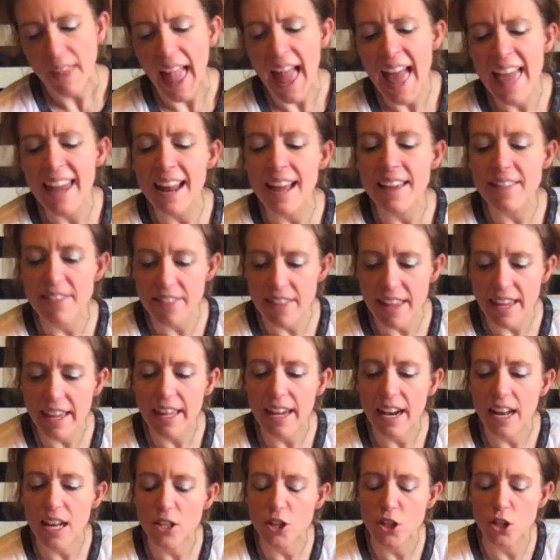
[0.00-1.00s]
And I think it
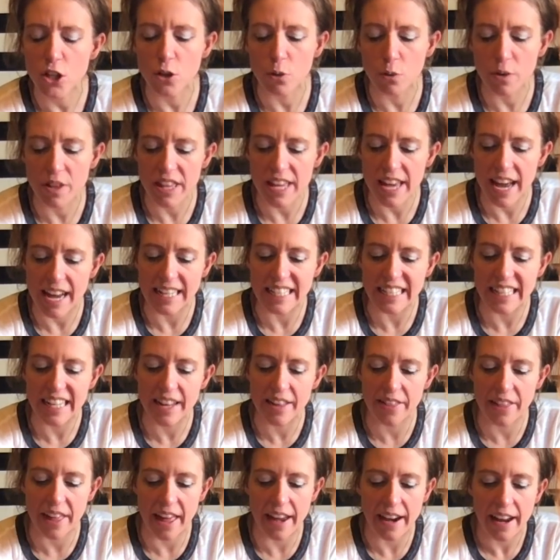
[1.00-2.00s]
has to do with the
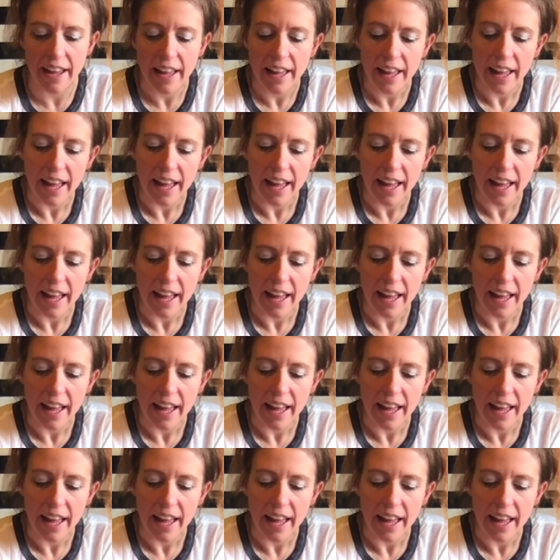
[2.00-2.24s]
idea that